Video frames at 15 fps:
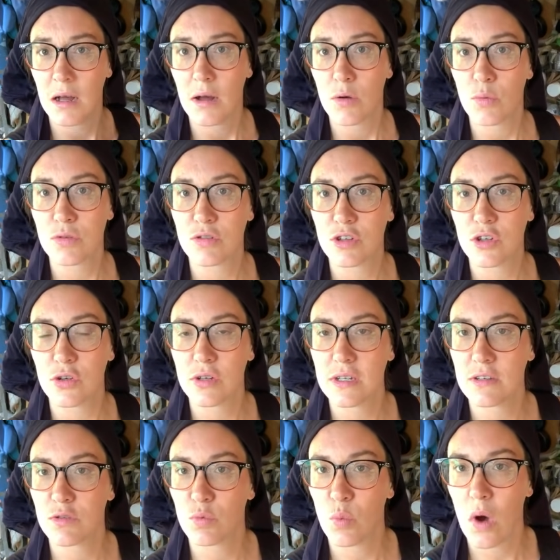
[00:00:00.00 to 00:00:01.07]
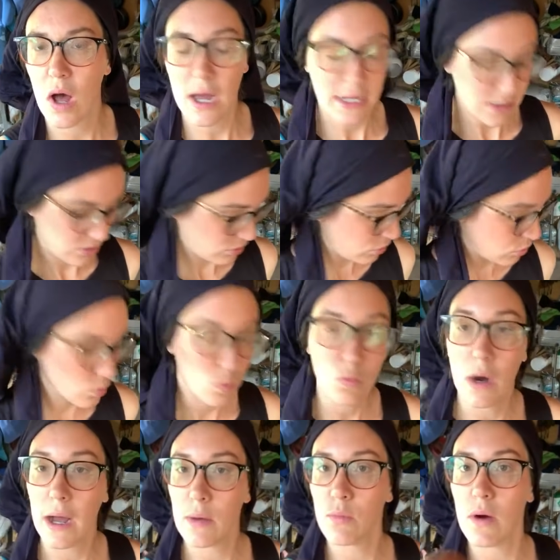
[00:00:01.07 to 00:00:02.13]
Was curious why too.
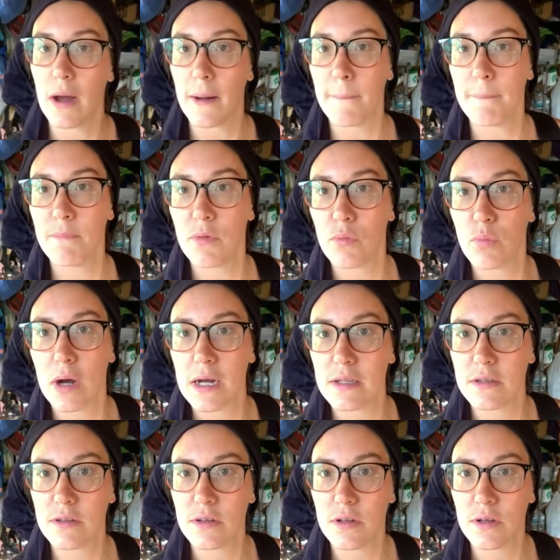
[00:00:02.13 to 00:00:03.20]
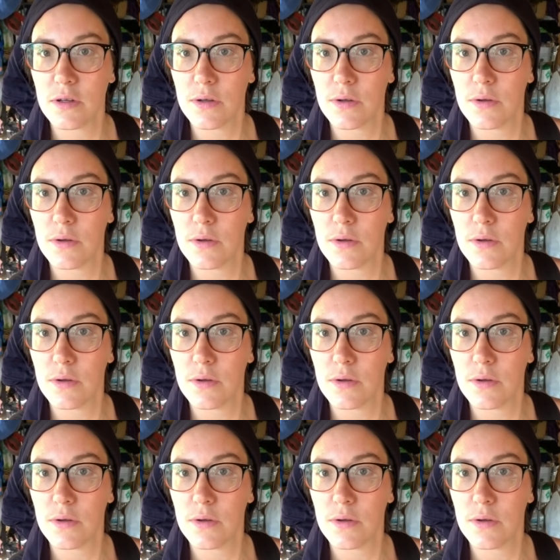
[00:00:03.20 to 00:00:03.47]
Why what? Why the...